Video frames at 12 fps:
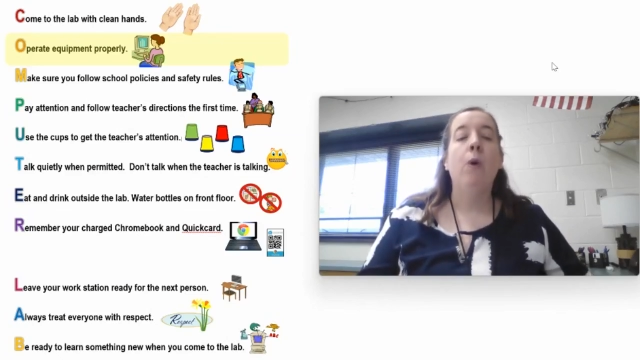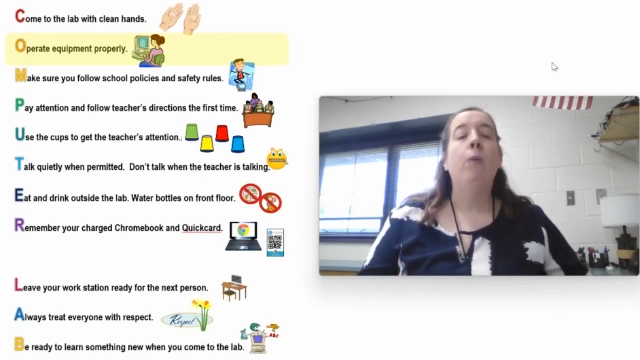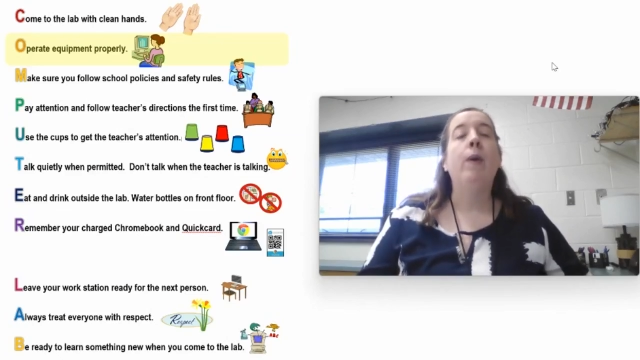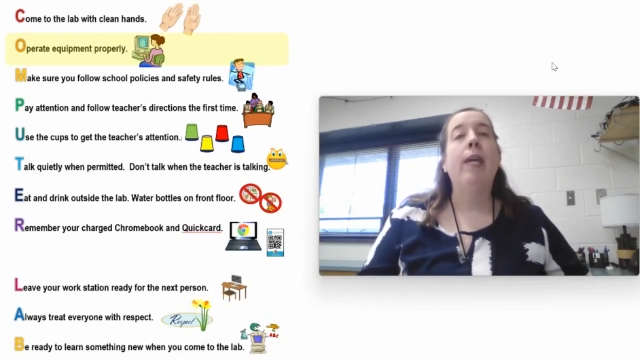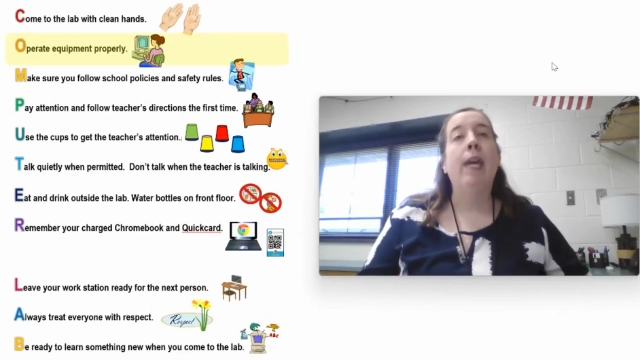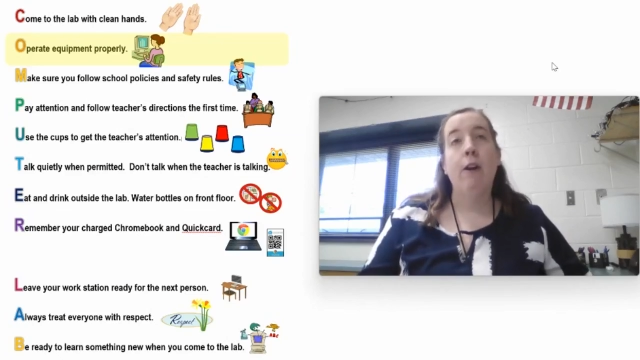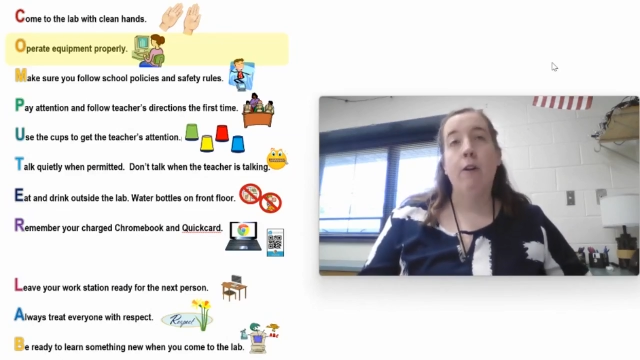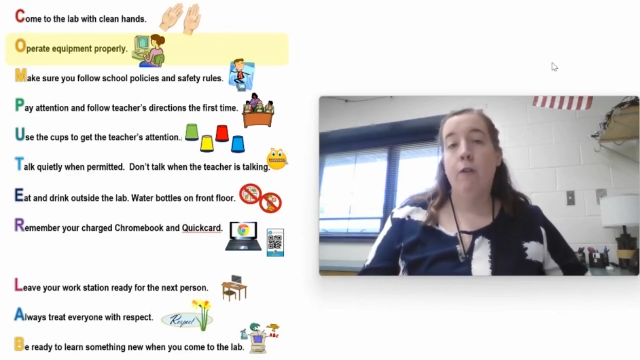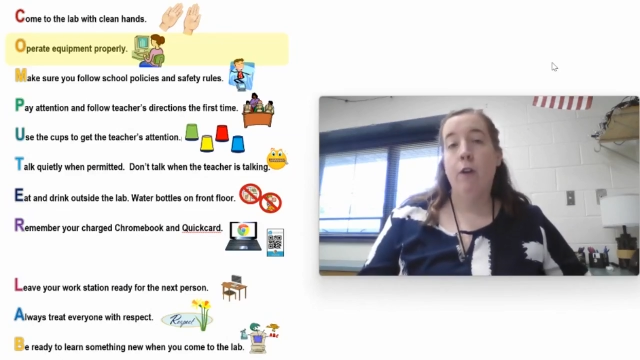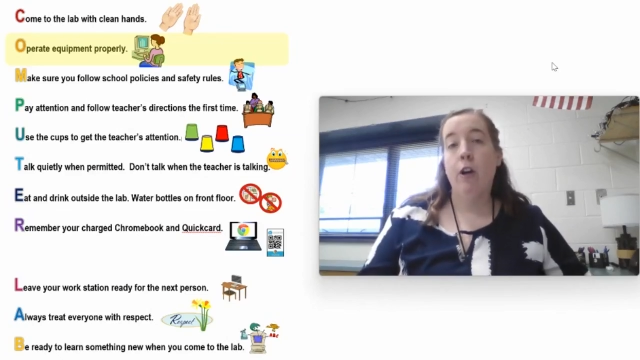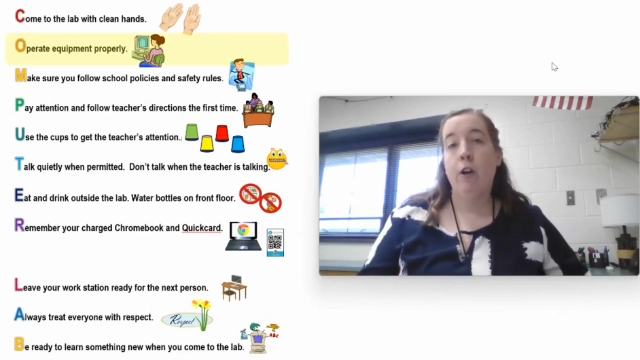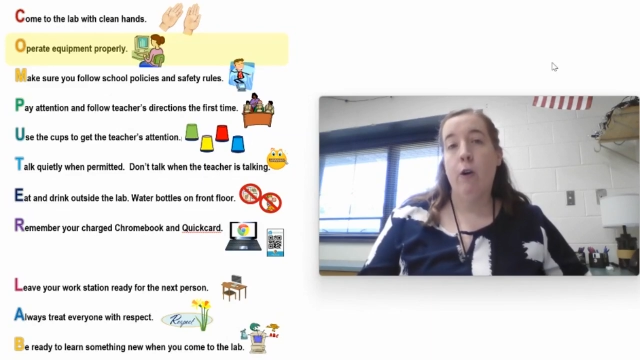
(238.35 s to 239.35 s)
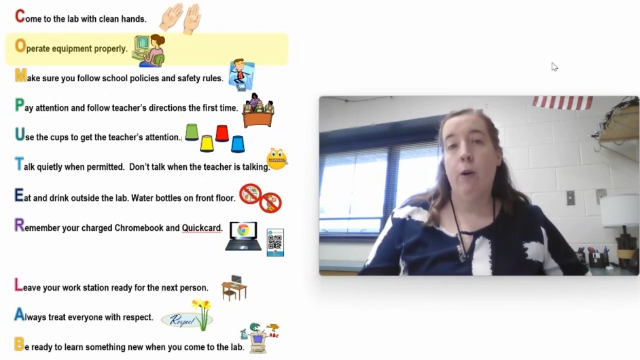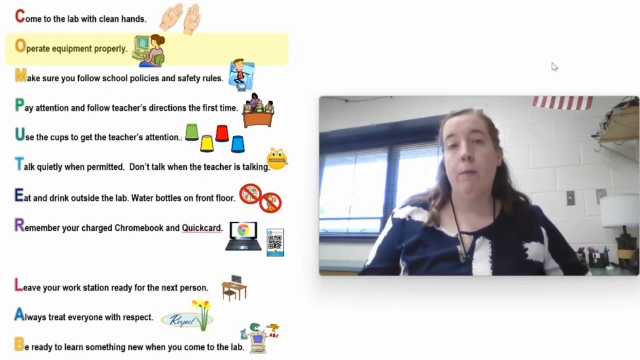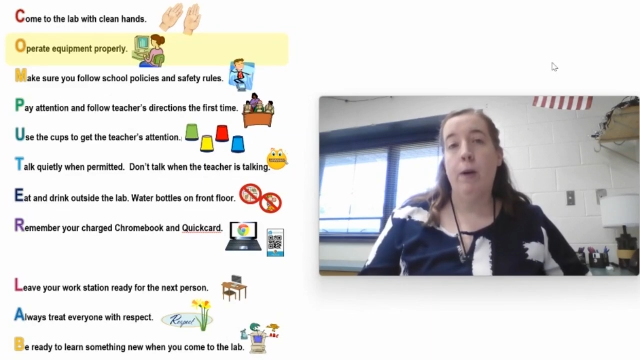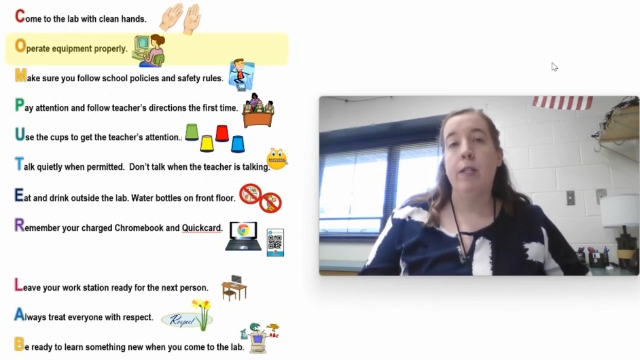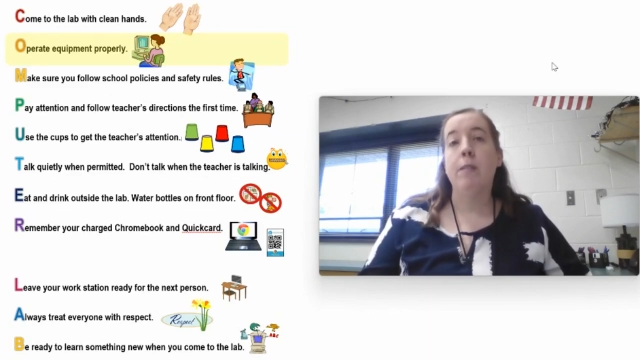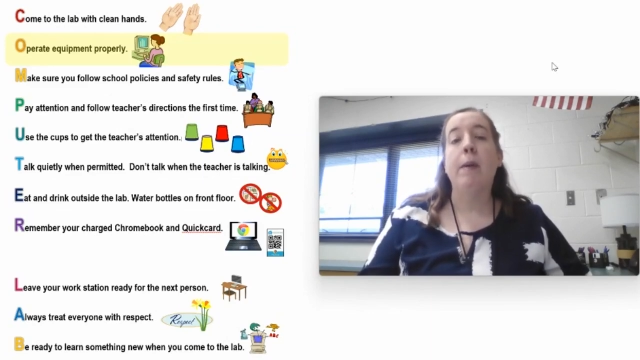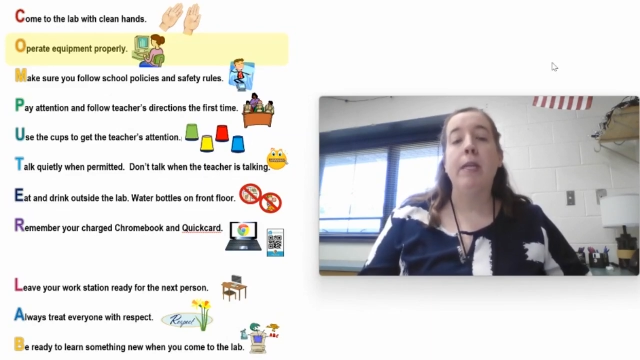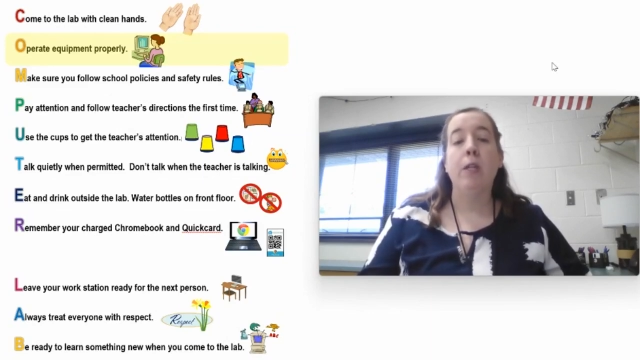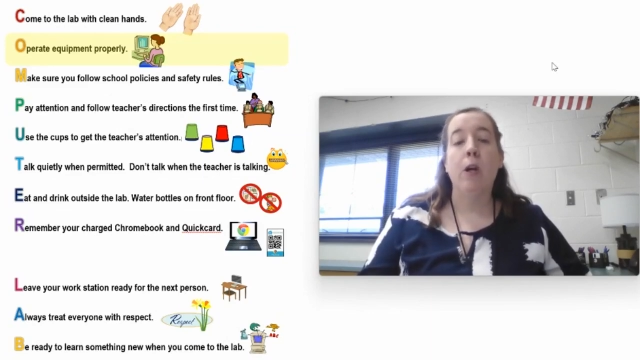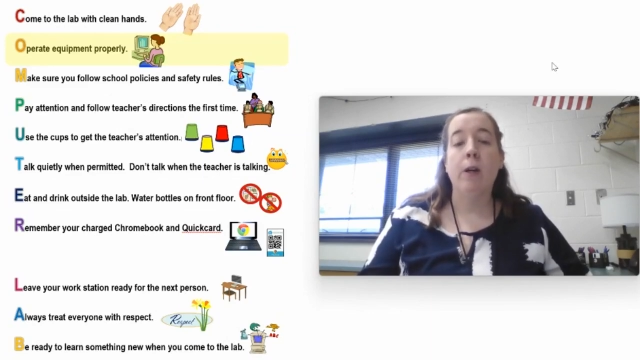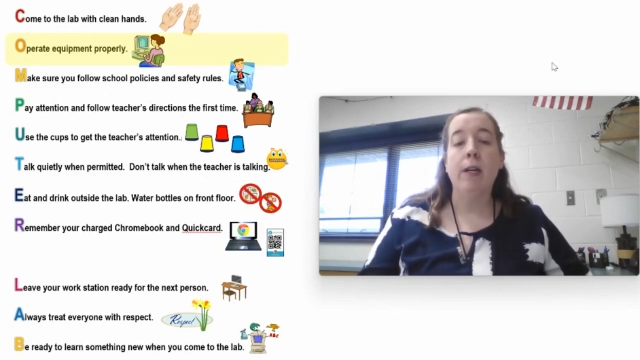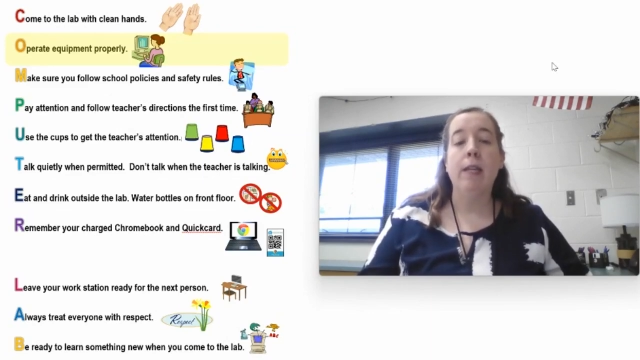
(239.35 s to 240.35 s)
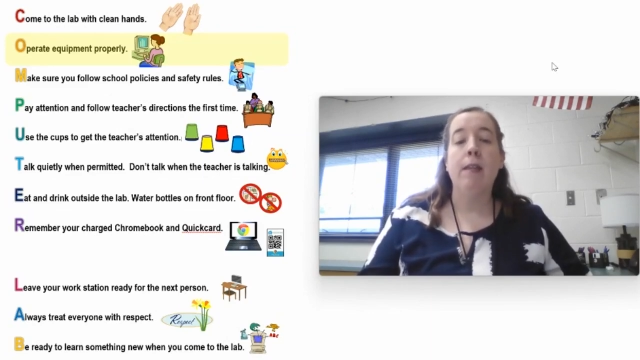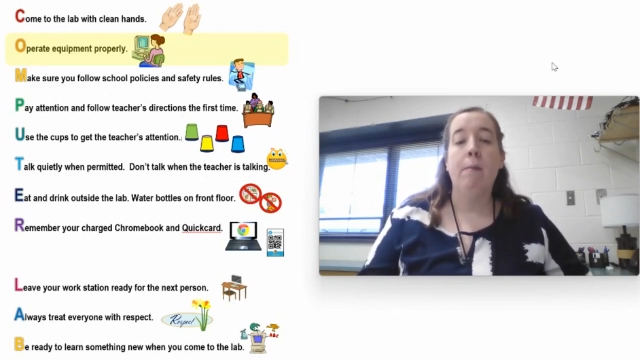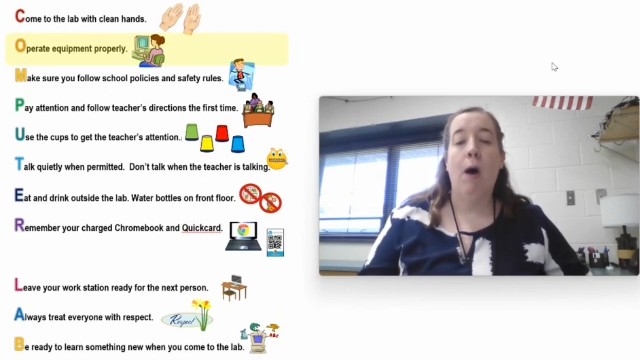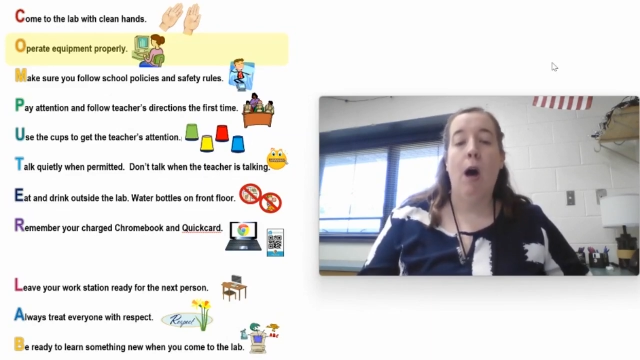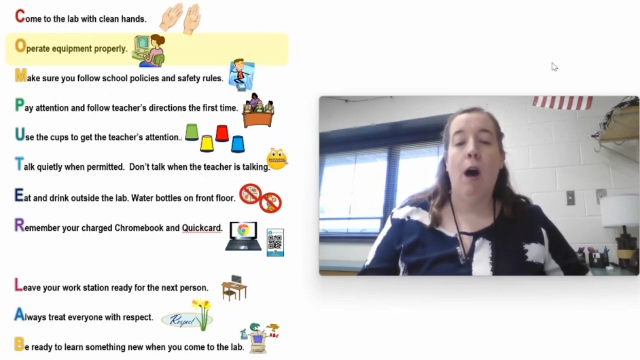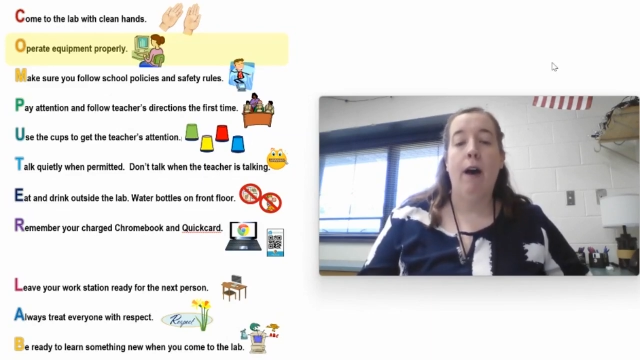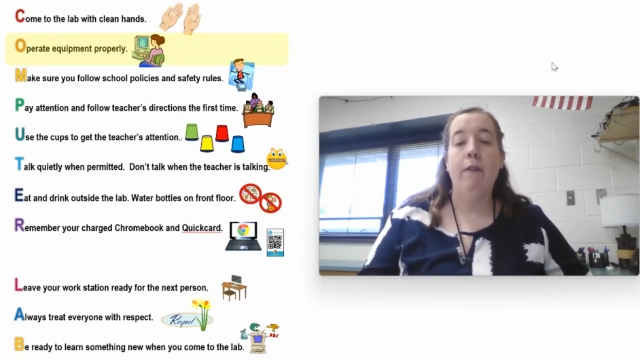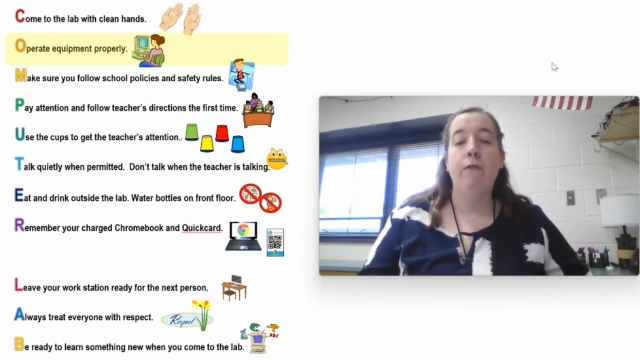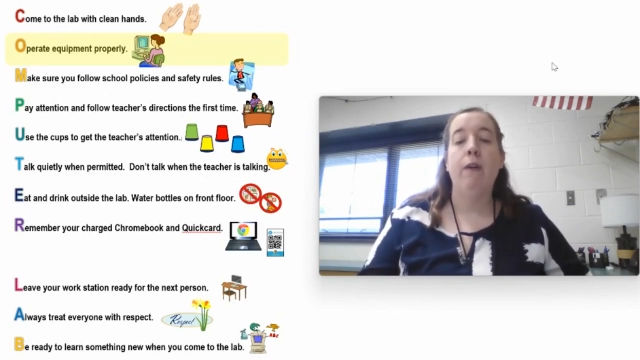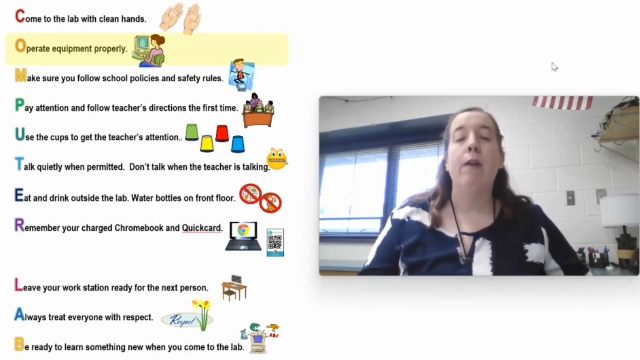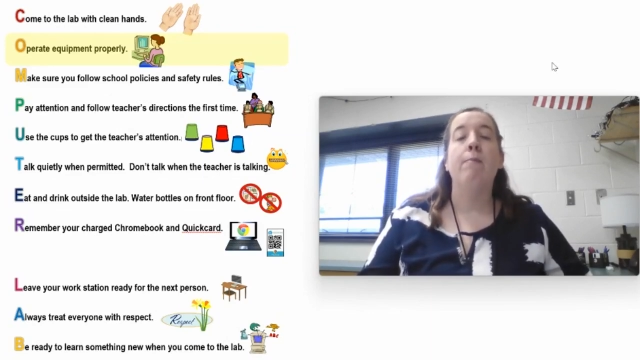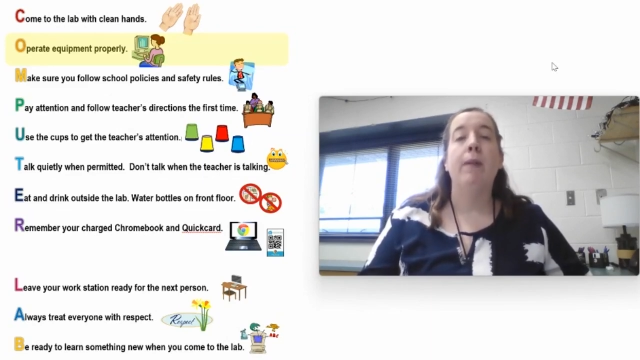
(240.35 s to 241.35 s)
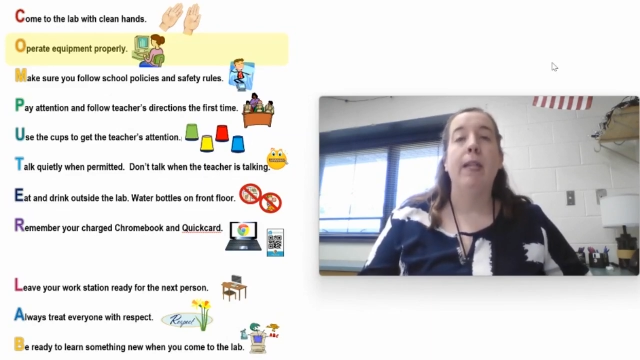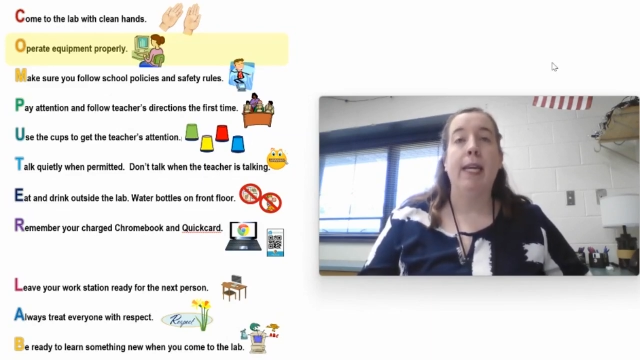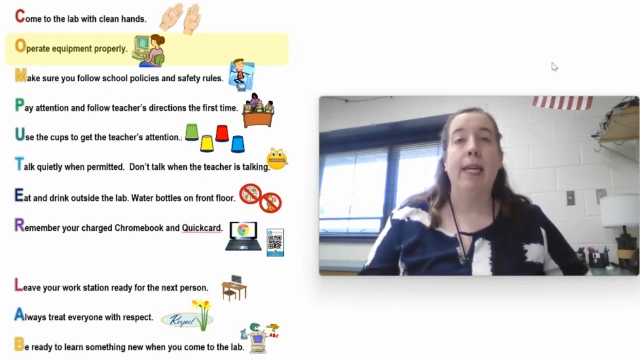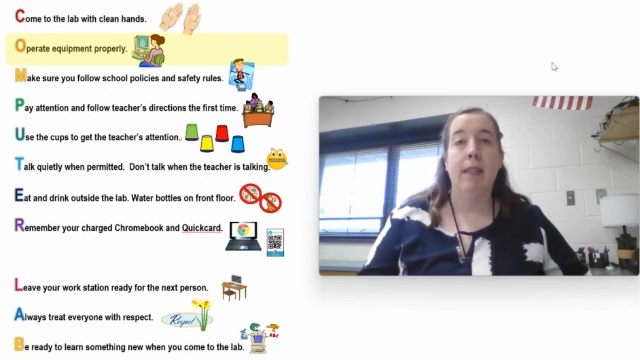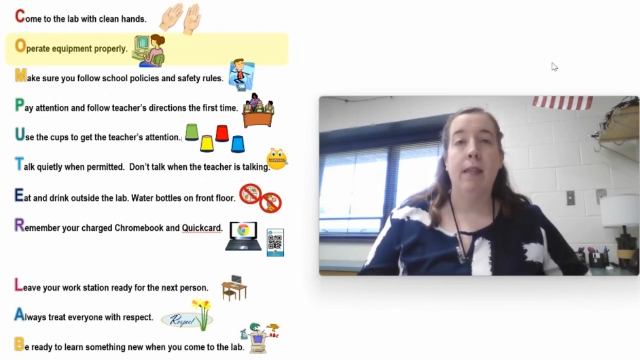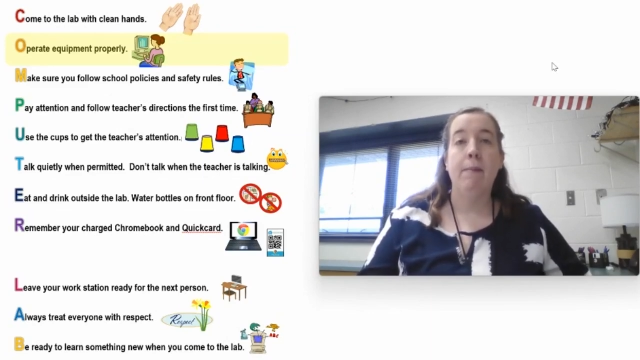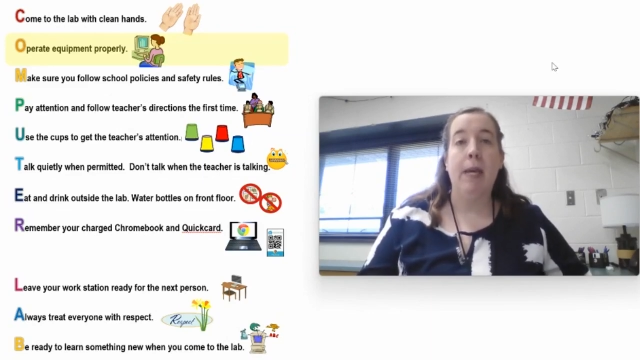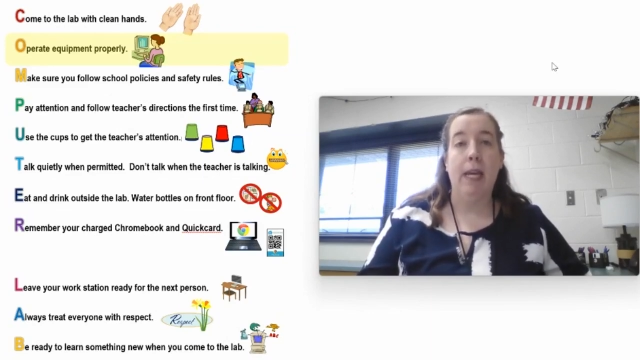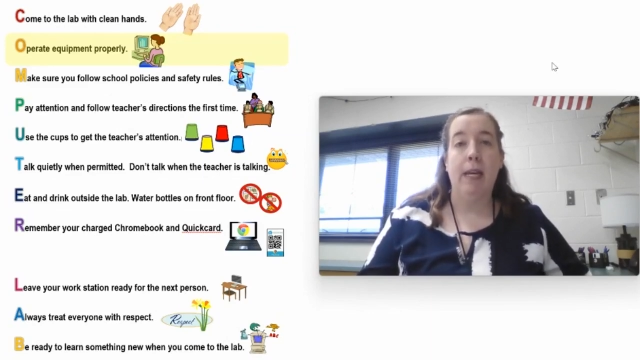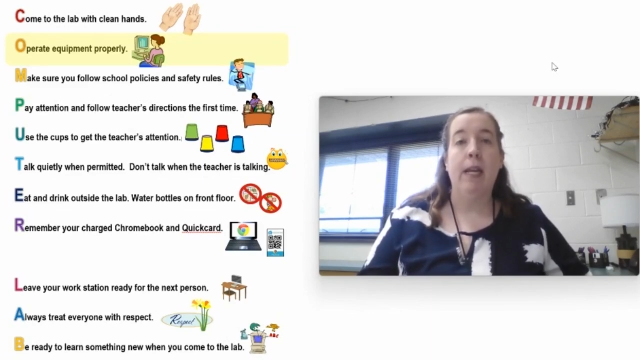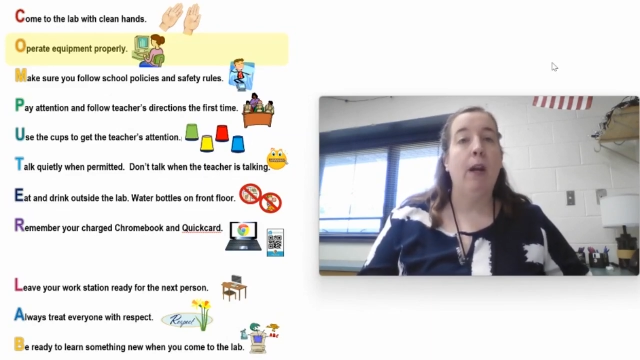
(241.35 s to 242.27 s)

We care for our Chromebooks by turning them off and plugging them in at